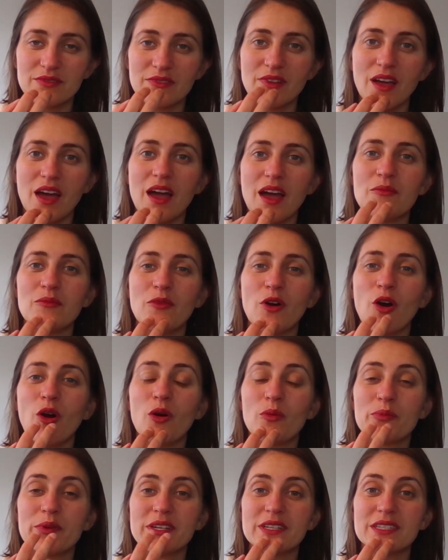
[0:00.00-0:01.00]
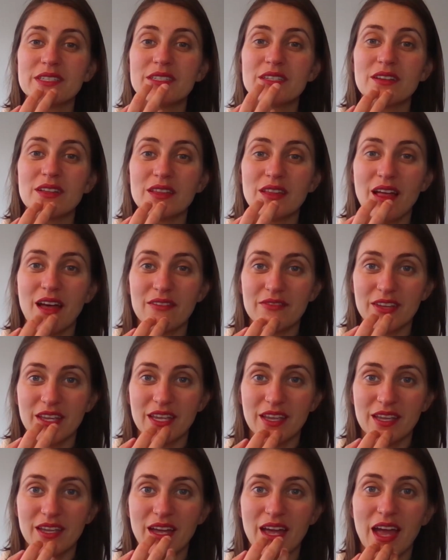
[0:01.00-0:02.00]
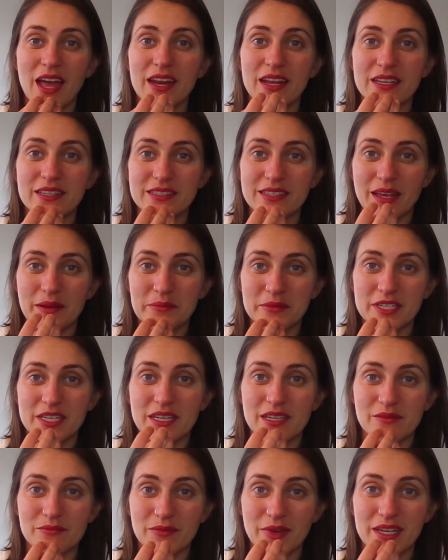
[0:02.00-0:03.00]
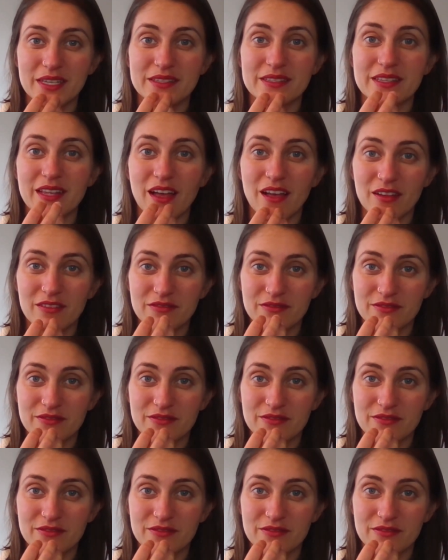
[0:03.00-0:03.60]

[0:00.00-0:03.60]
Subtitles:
I'm open to loving and accepting myself.